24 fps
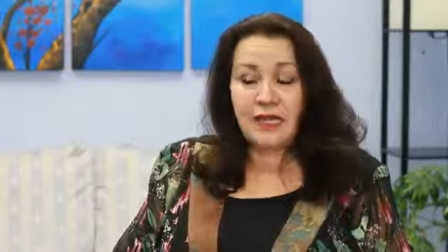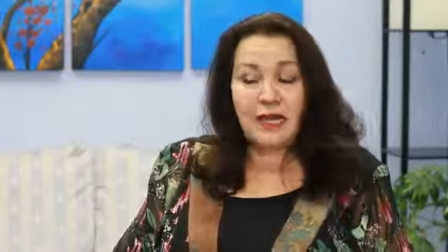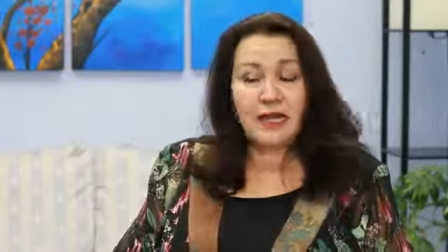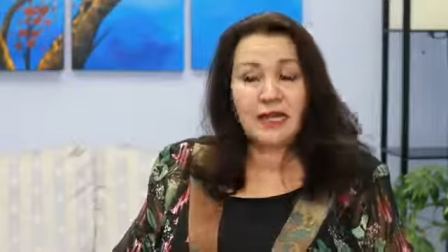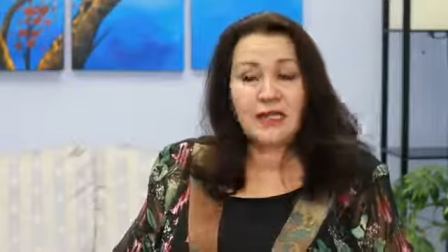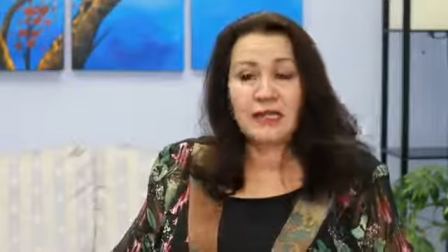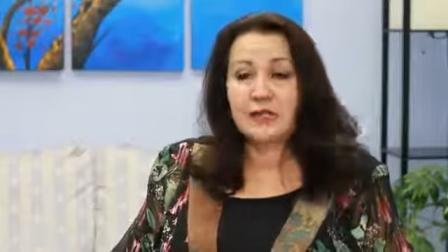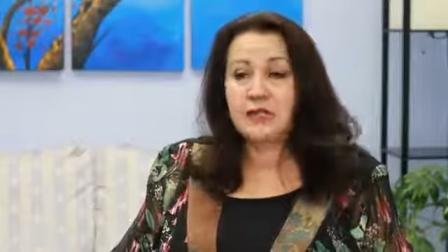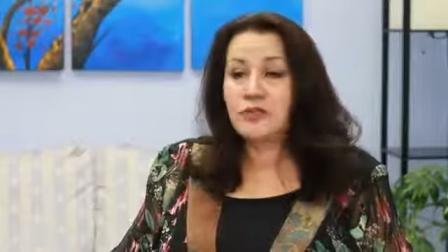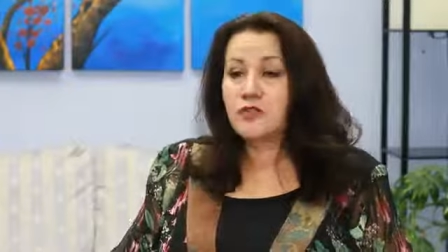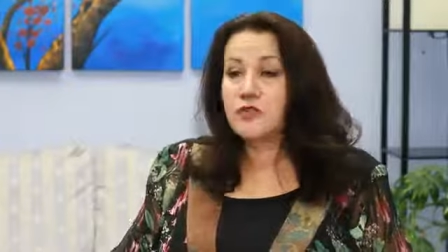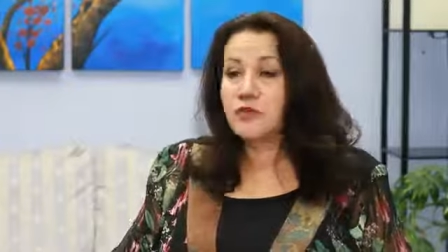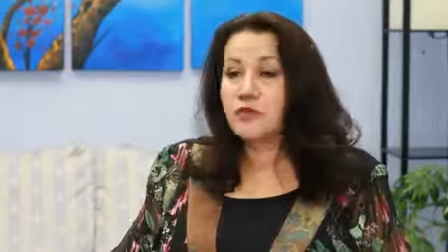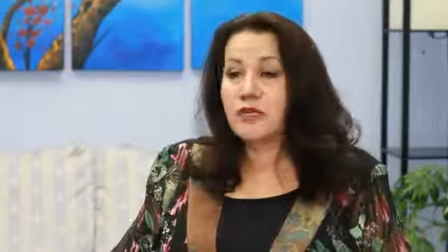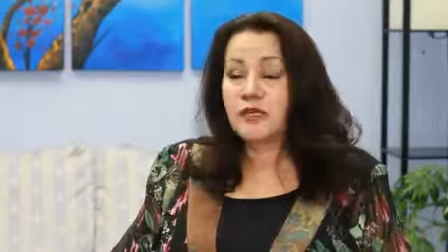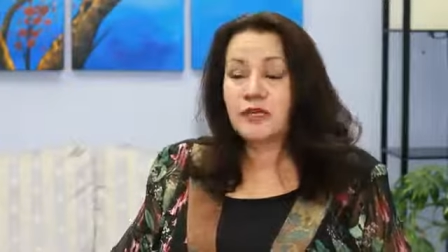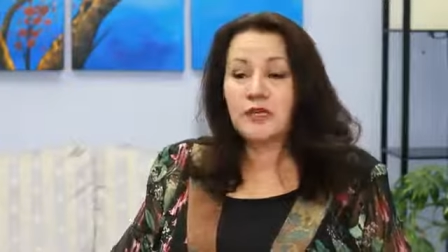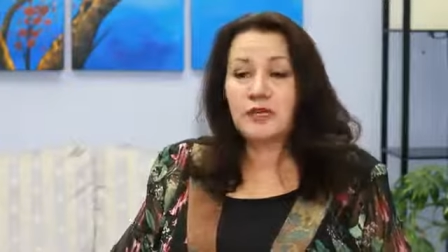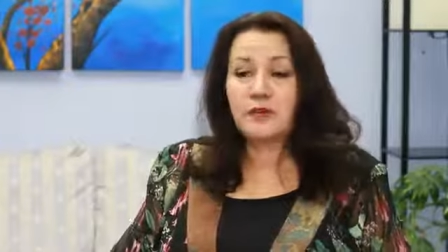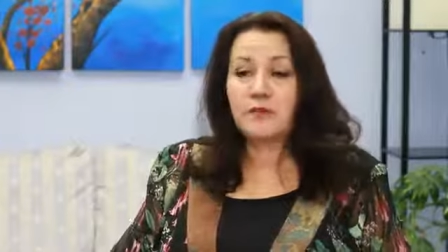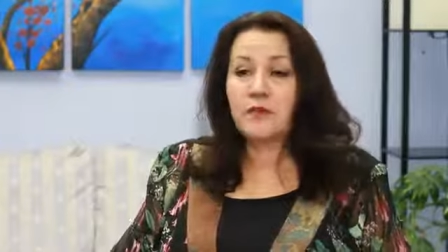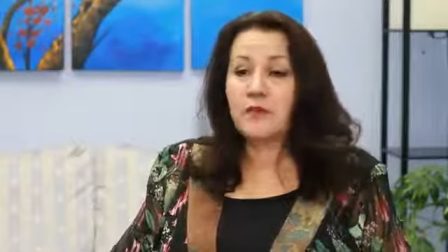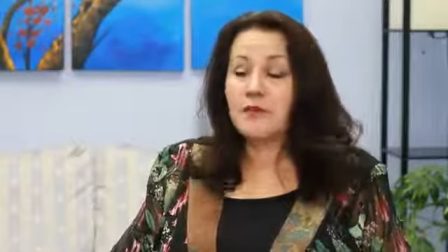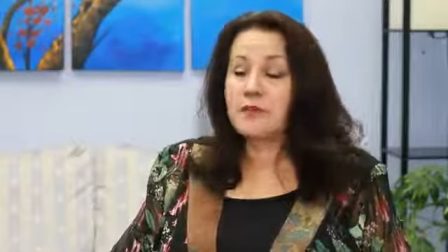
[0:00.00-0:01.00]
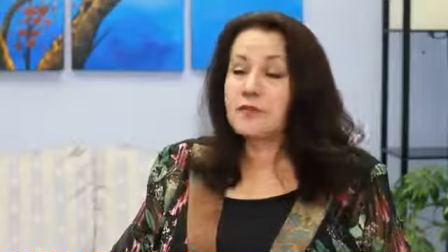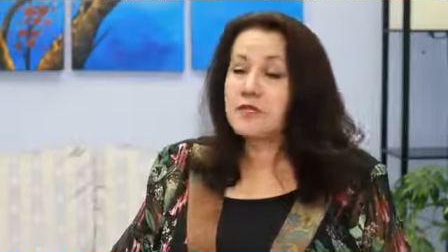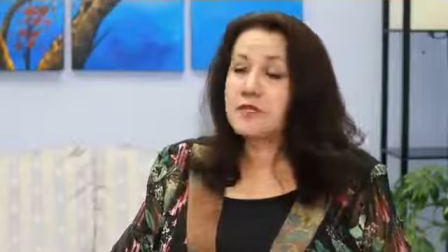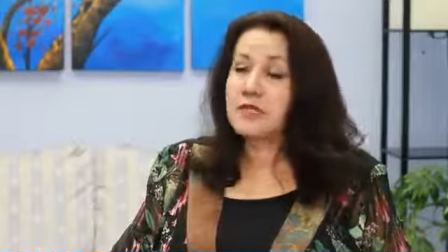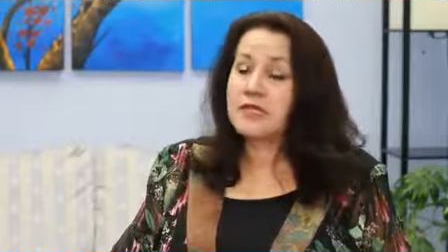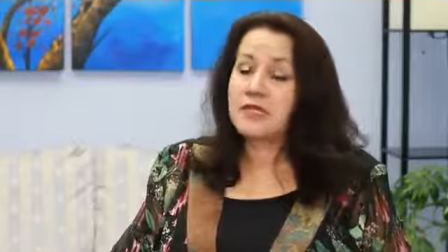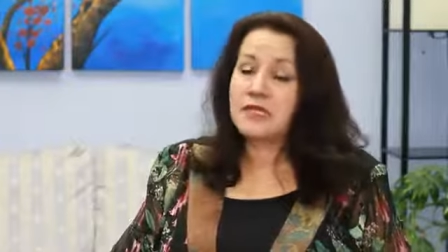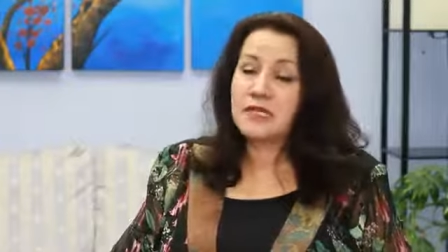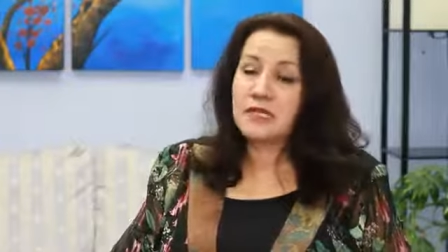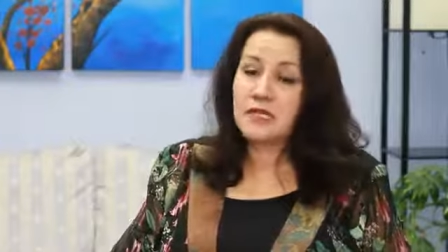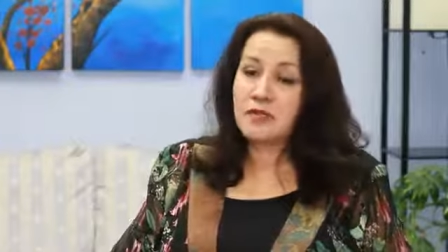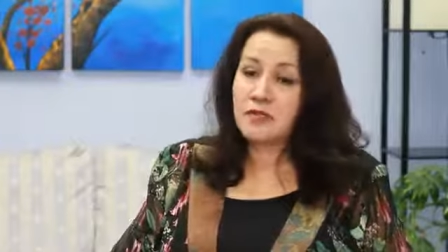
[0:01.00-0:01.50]
and they treated him almost
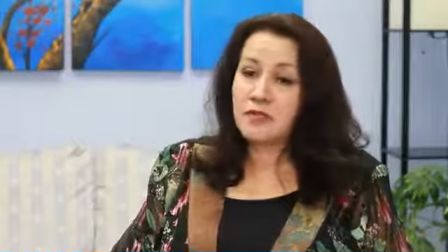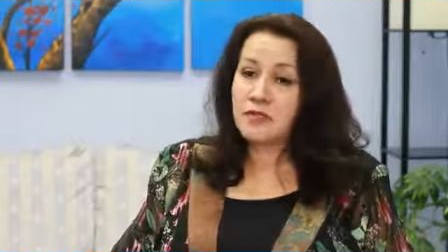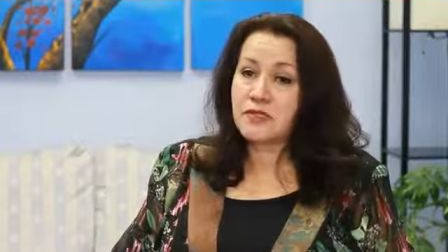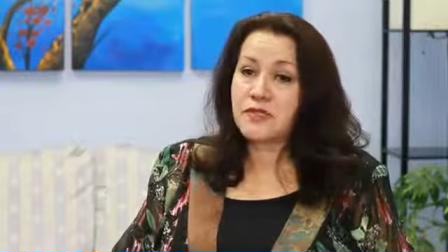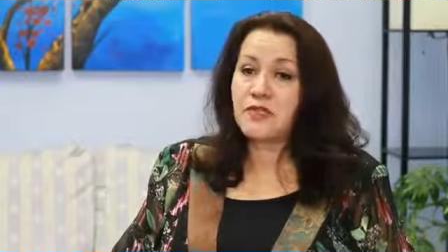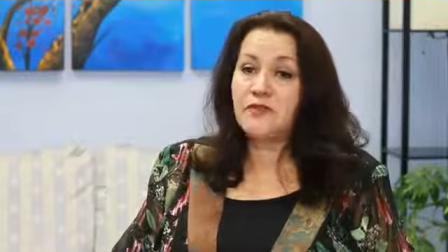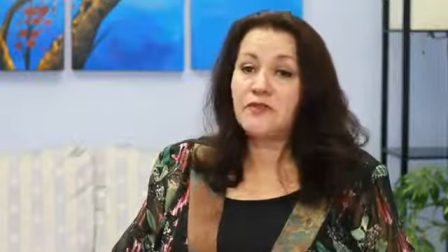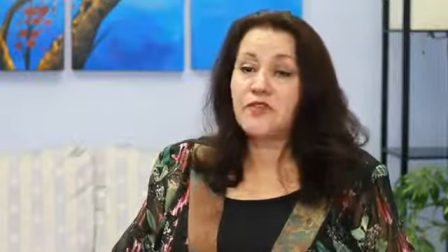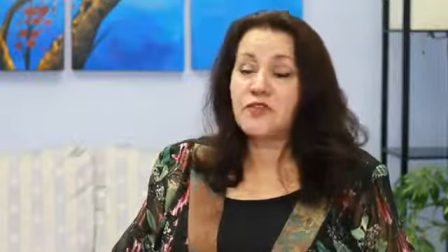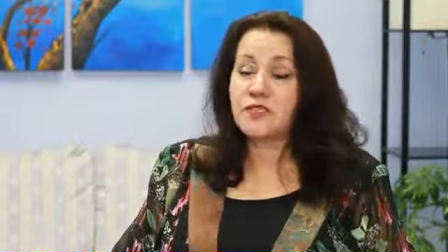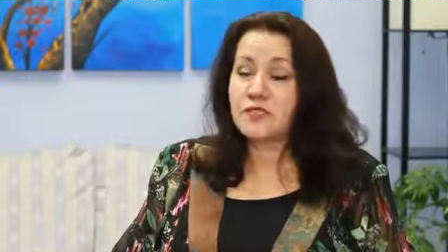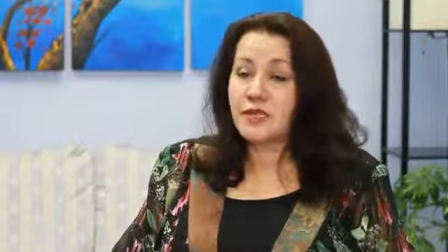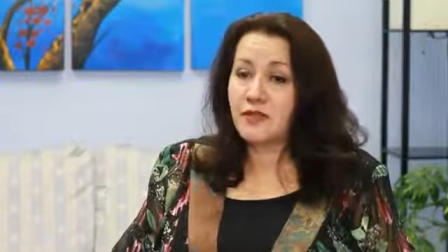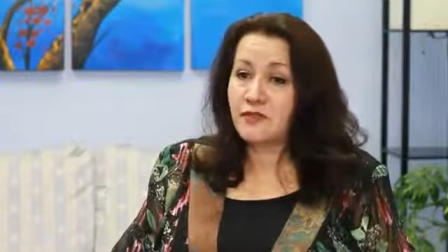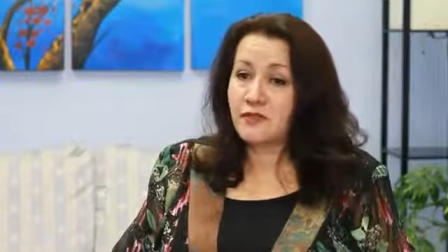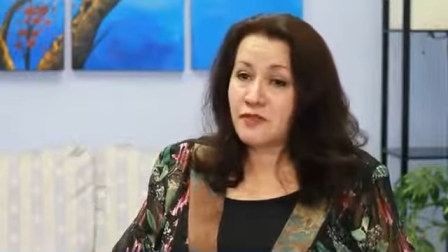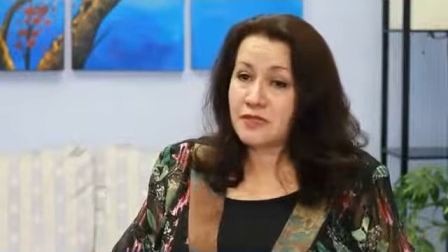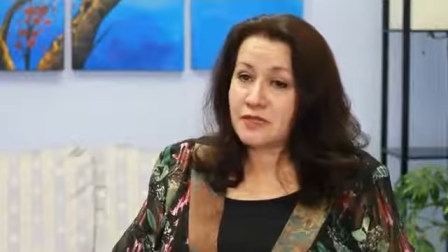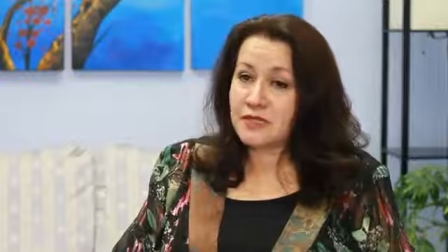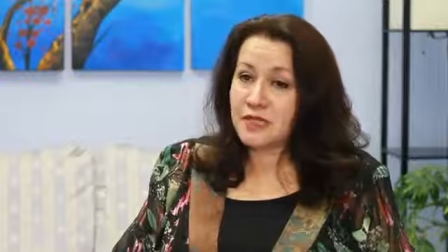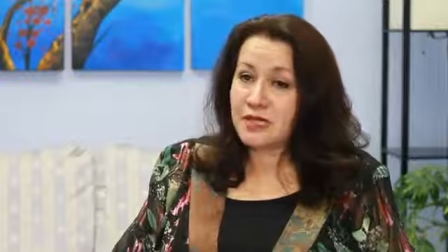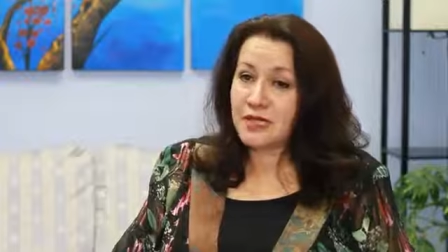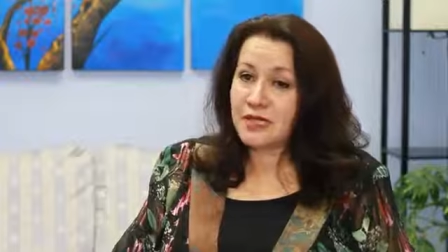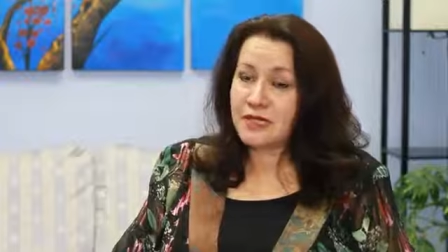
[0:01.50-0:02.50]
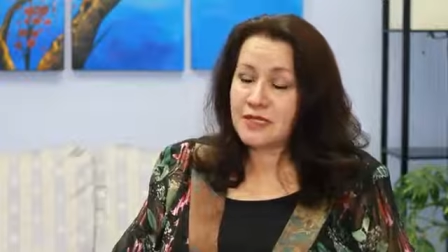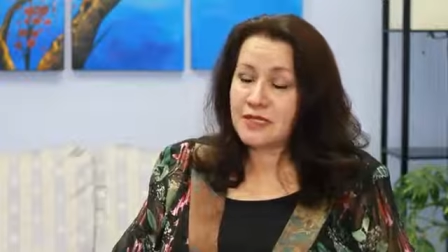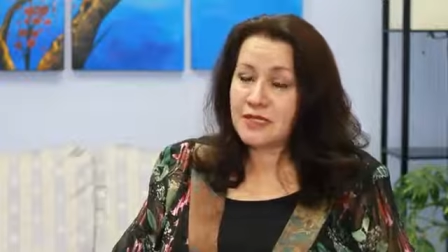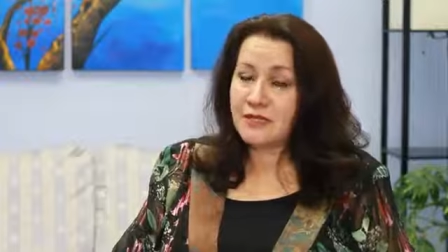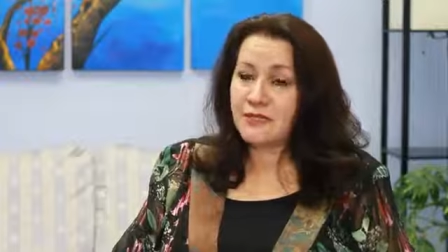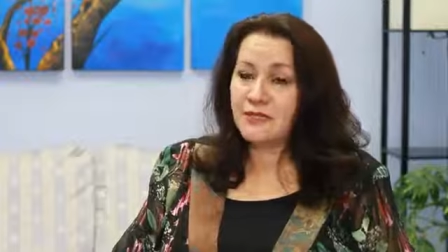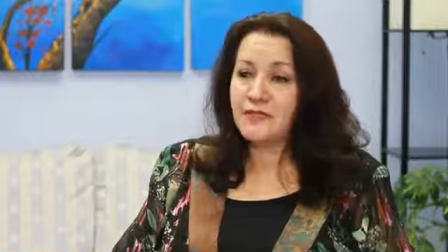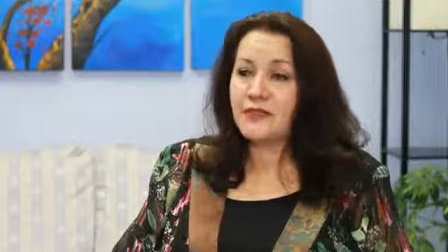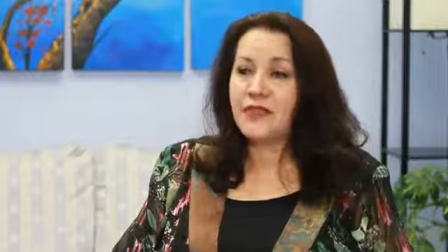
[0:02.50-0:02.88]
continuously for several days.